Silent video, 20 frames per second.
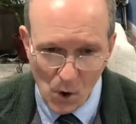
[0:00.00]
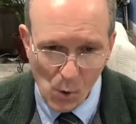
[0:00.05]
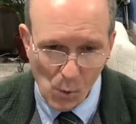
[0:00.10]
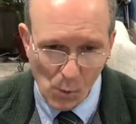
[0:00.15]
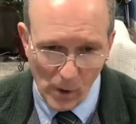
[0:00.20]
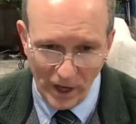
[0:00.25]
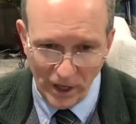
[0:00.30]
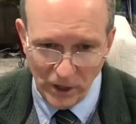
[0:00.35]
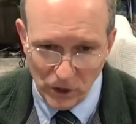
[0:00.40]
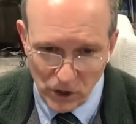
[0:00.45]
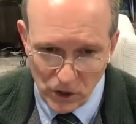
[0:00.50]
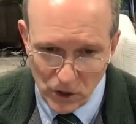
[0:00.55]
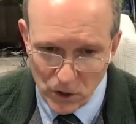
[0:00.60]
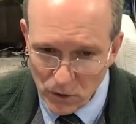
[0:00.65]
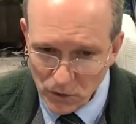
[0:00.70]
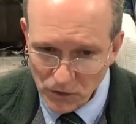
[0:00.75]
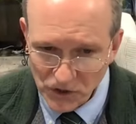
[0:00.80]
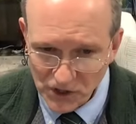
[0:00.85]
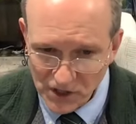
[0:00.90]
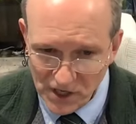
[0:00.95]
When
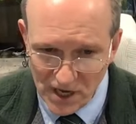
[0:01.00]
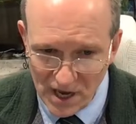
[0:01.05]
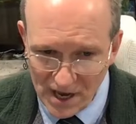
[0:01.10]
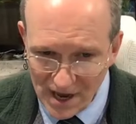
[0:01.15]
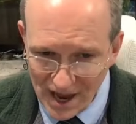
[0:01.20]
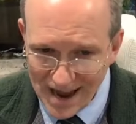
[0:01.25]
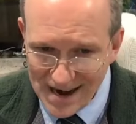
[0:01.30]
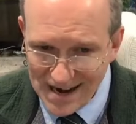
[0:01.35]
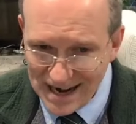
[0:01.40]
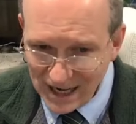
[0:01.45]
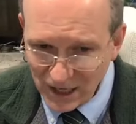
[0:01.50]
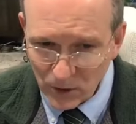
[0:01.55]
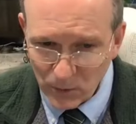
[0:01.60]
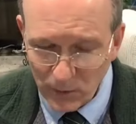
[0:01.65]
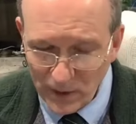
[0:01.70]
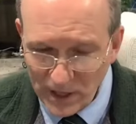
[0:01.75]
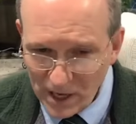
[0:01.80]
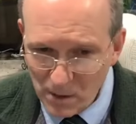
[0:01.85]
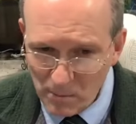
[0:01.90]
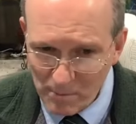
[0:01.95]
you see
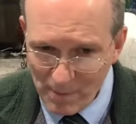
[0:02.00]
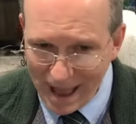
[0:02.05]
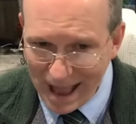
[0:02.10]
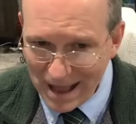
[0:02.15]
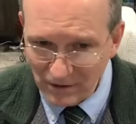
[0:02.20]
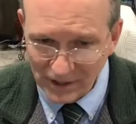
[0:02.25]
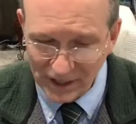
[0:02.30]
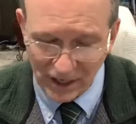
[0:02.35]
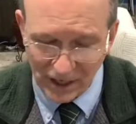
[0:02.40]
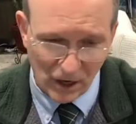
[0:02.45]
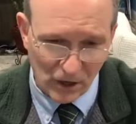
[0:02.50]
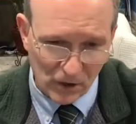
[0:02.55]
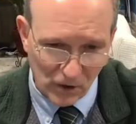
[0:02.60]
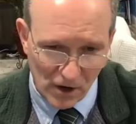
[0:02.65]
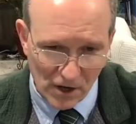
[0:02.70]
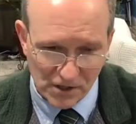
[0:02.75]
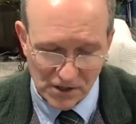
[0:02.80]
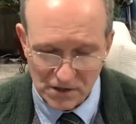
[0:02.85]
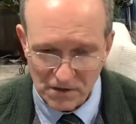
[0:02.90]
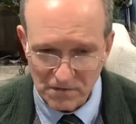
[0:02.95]
iniquity abounding
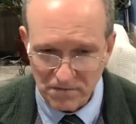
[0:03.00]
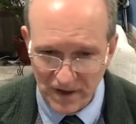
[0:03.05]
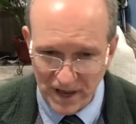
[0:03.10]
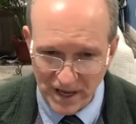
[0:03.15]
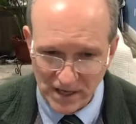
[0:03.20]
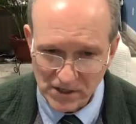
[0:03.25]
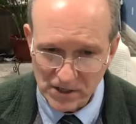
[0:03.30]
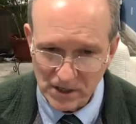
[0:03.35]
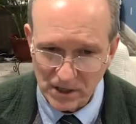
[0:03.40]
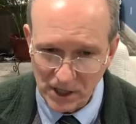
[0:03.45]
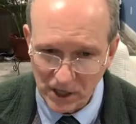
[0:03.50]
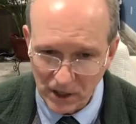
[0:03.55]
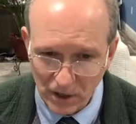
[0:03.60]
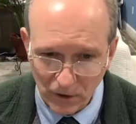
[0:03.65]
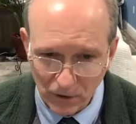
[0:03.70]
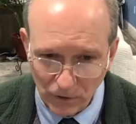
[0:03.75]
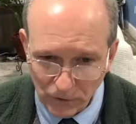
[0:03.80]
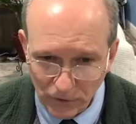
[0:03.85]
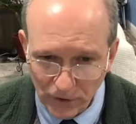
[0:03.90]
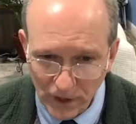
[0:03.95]
across the face of the
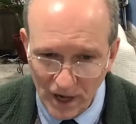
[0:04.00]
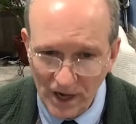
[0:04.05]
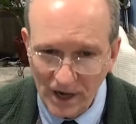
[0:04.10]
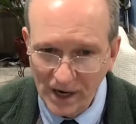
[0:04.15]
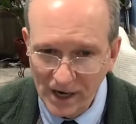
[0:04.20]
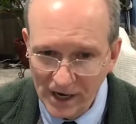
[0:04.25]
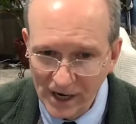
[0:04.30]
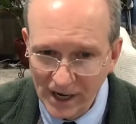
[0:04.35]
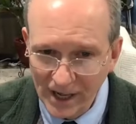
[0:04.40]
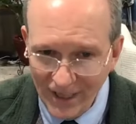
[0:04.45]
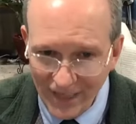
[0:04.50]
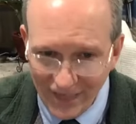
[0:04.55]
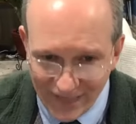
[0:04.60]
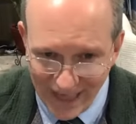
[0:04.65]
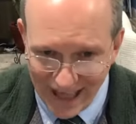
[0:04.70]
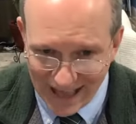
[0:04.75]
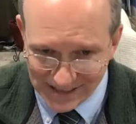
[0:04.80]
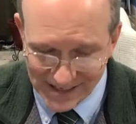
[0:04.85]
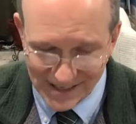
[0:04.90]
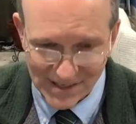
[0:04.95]
earth,
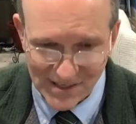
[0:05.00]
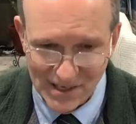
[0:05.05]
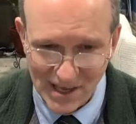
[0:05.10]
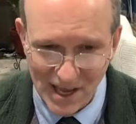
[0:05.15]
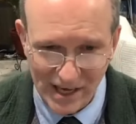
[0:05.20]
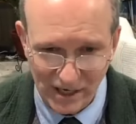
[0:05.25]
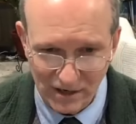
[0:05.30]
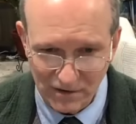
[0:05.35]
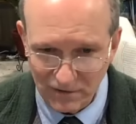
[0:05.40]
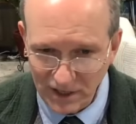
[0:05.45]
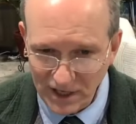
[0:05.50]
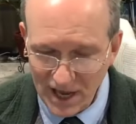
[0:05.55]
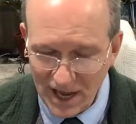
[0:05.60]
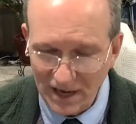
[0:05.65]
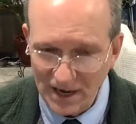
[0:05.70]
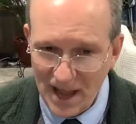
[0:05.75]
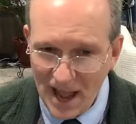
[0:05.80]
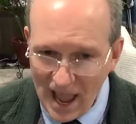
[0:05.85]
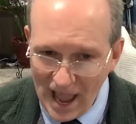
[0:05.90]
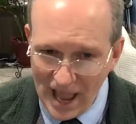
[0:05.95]
that's a sign of the
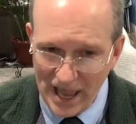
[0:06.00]
end.